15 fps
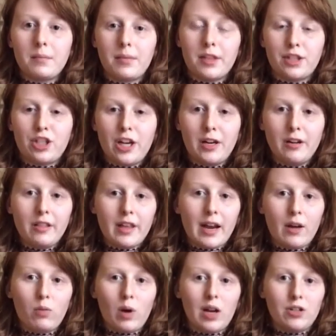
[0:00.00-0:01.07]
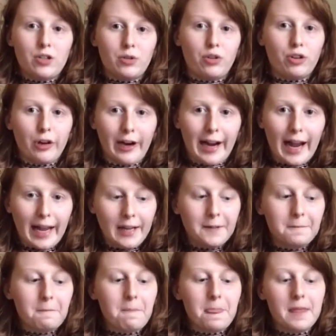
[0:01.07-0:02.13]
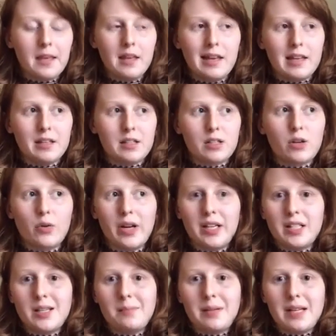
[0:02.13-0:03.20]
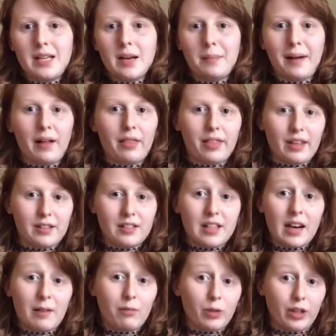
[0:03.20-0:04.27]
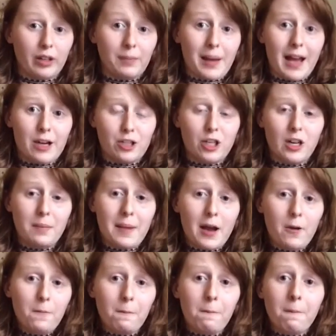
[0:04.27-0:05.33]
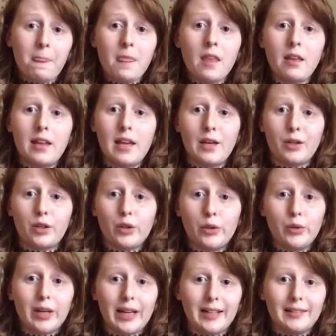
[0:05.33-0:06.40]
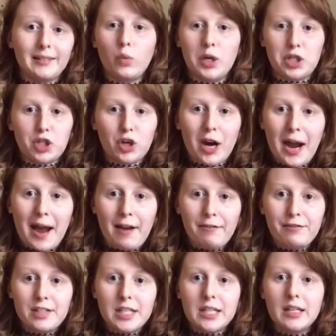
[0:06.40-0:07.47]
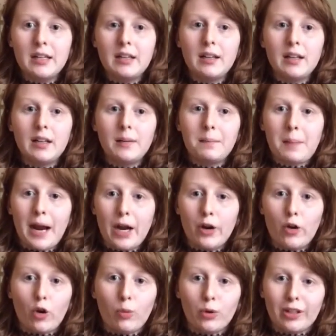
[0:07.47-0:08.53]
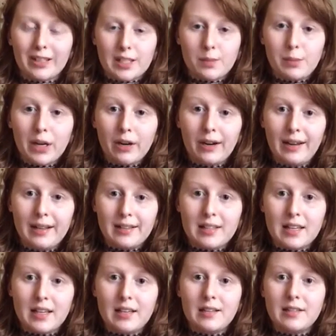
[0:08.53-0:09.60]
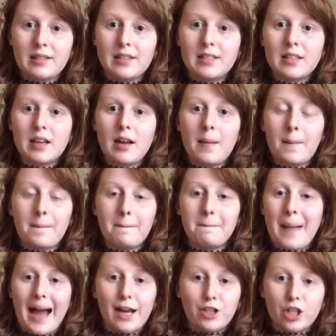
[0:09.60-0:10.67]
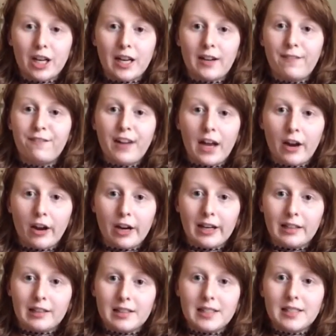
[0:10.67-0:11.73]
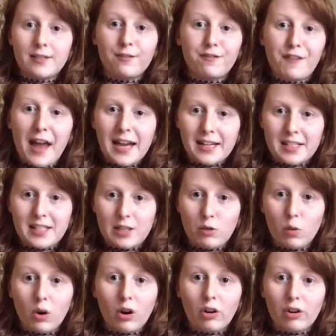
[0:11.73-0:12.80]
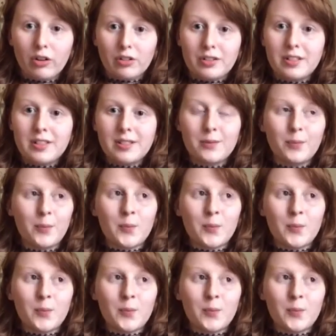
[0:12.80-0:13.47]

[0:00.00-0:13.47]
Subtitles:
The channel that I want to create is going to be about things that I'm really passionate about, including witchcraft, paranormal experiences, magic, fairies, fantasy worlds,